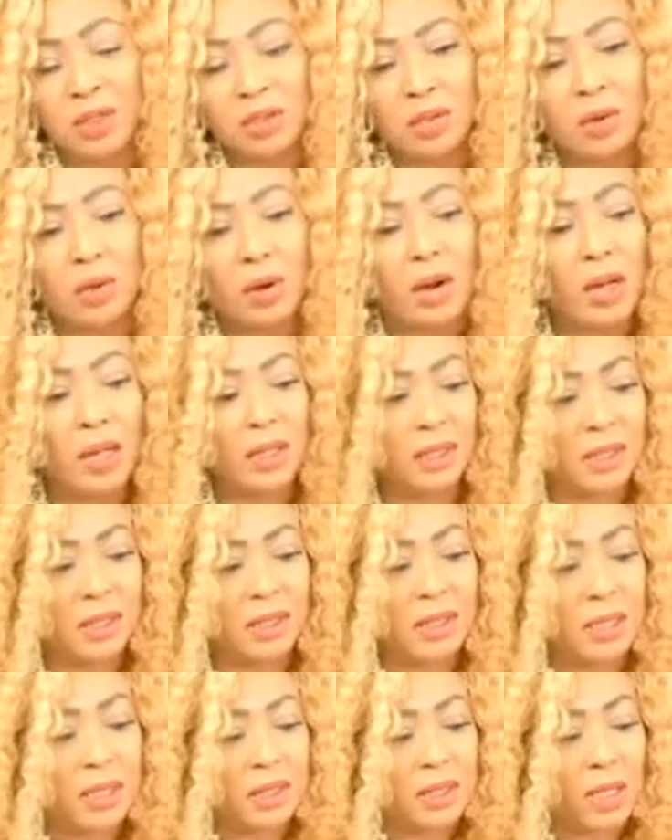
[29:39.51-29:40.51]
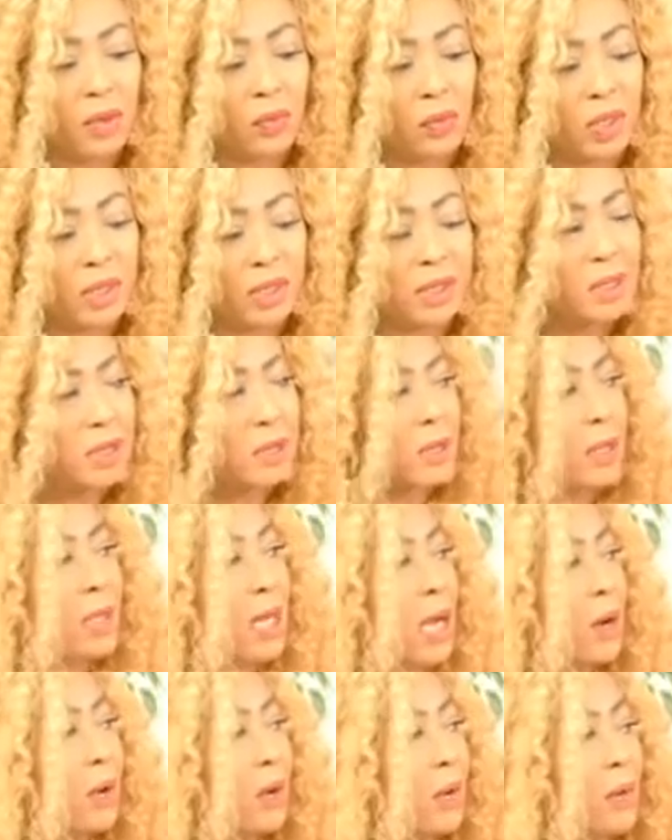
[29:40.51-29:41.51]
So all these things that we sit on
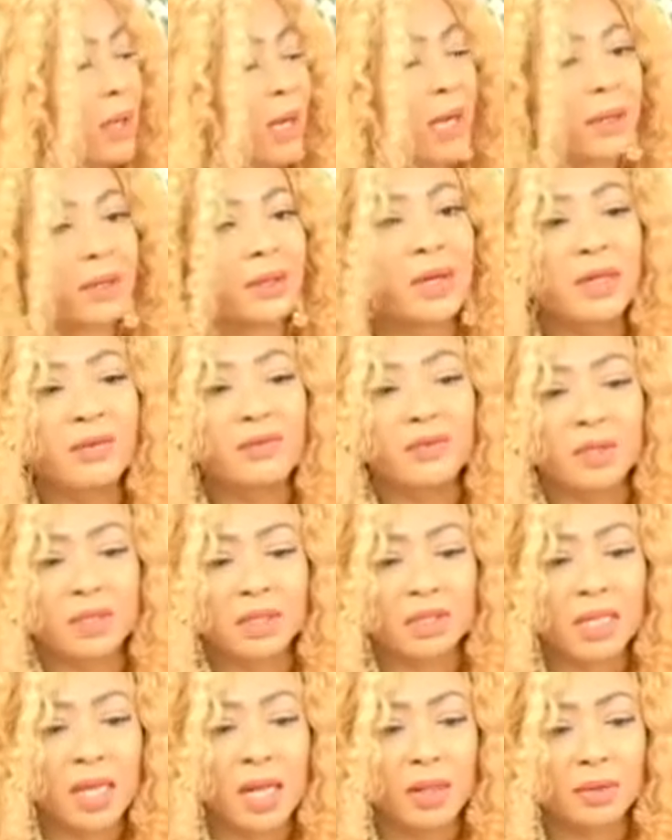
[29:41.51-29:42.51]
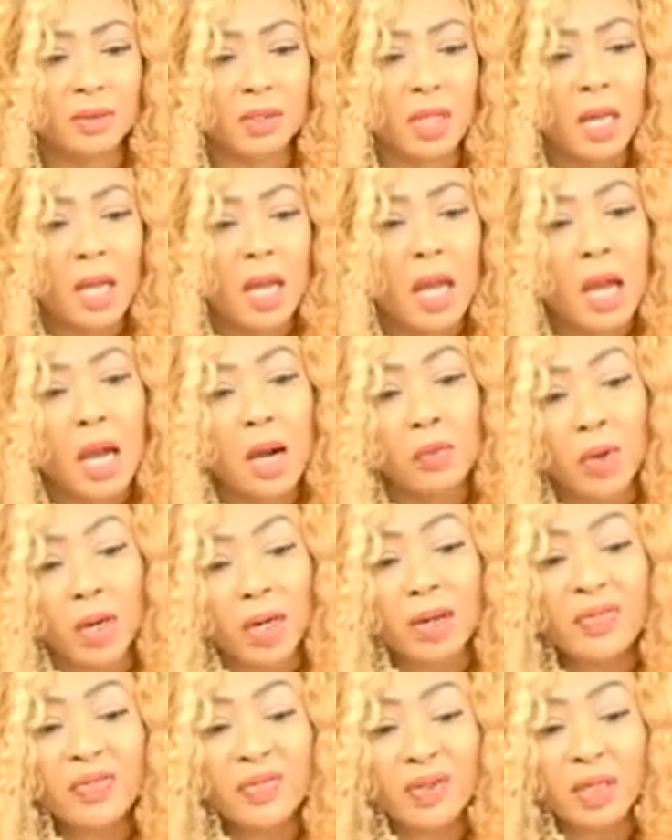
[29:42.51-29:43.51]
our own and create for ourselves and we're
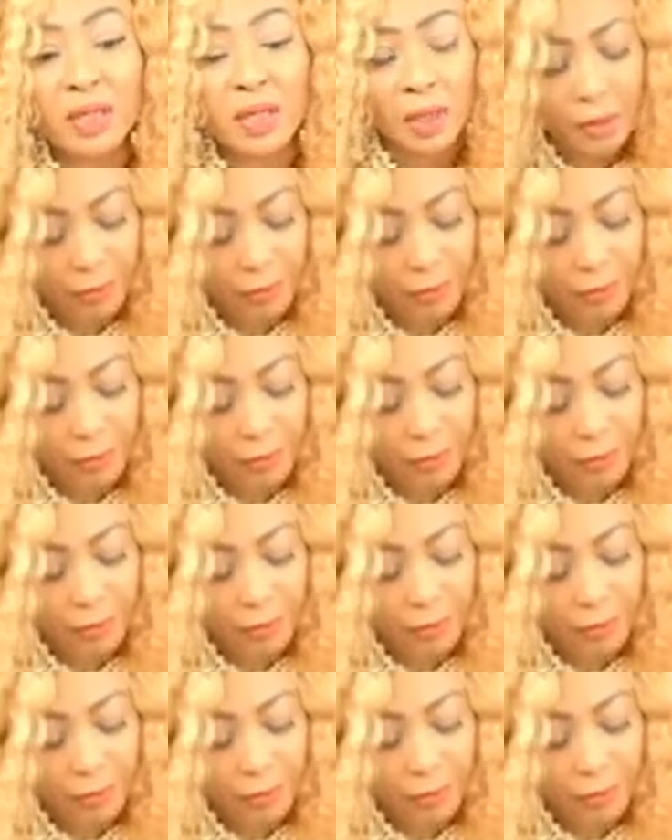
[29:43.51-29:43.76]
not thinking